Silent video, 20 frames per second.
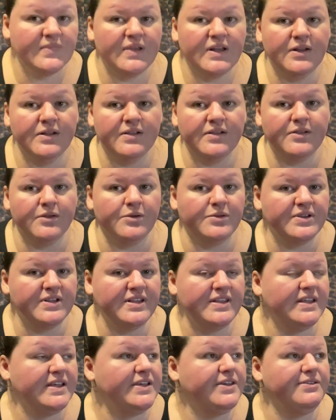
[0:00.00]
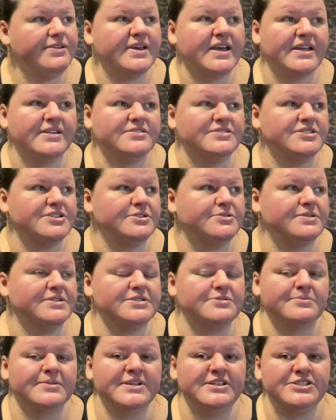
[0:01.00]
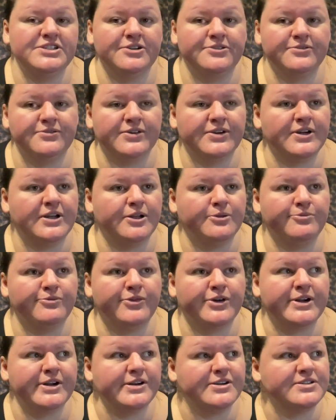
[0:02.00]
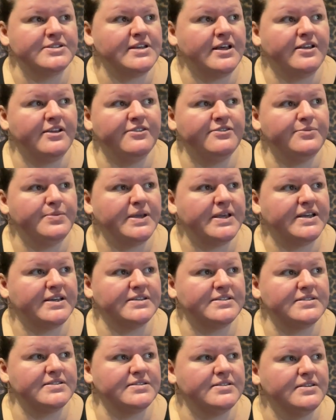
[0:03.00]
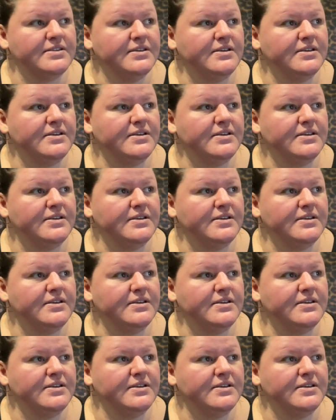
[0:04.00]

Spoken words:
the only thing you can do is reach out for help for yourself, because